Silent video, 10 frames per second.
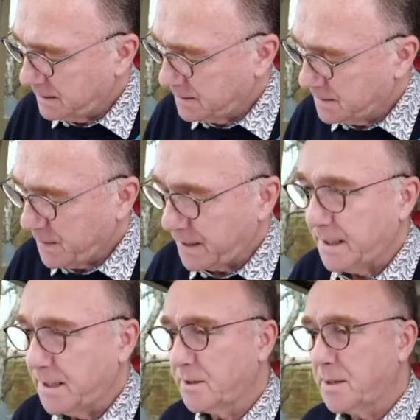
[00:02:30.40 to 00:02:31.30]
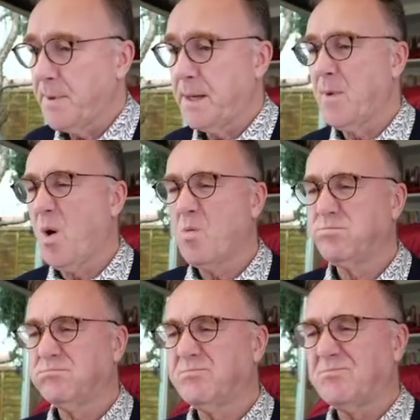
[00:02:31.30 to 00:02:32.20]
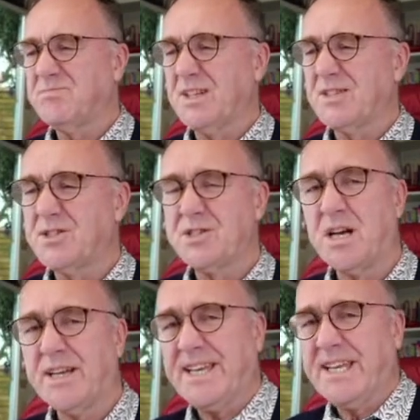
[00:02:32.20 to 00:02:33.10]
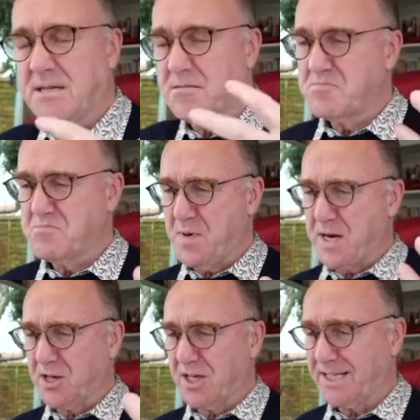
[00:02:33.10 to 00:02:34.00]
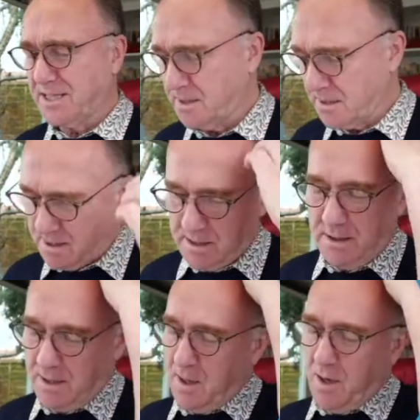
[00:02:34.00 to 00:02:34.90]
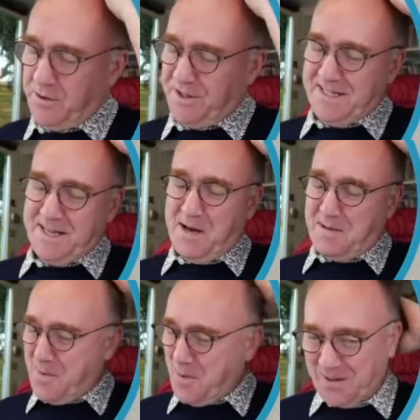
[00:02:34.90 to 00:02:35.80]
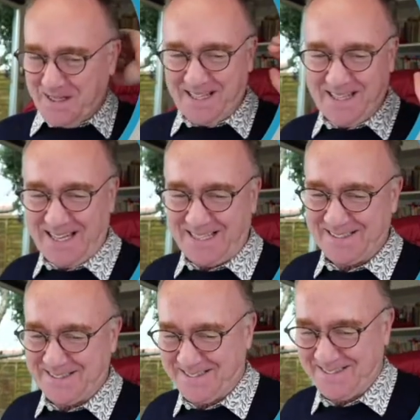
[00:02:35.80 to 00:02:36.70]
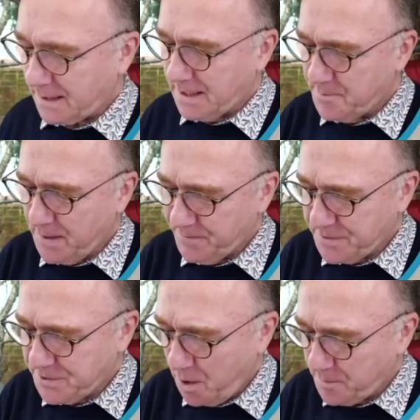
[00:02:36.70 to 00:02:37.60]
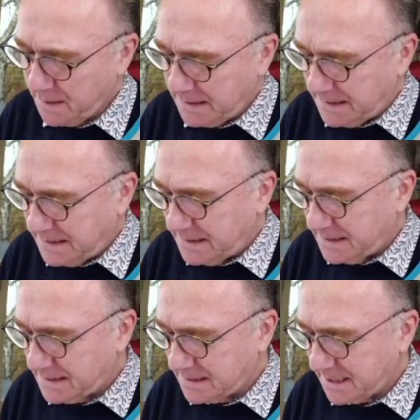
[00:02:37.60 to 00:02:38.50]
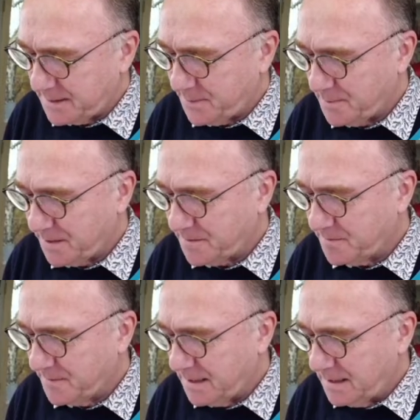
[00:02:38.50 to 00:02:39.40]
just make it look a bit more sort of shiny and big letters on the signboard like that. And above the shop, it's just going to be a bit of